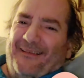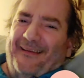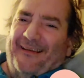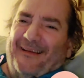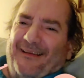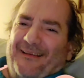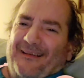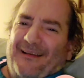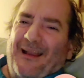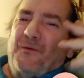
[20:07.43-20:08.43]
Yeah.
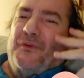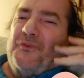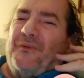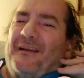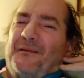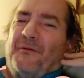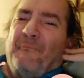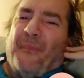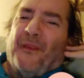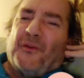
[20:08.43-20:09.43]
Are we trying to
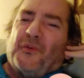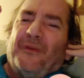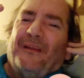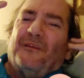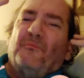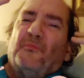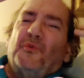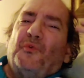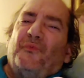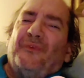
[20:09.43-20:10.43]
create the
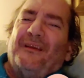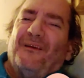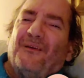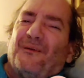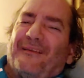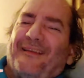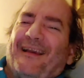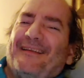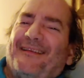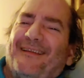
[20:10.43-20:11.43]
movie or the
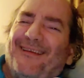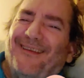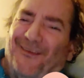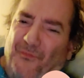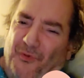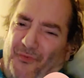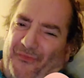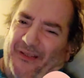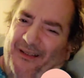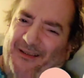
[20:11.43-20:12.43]
idea of the
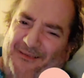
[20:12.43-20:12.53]
movie?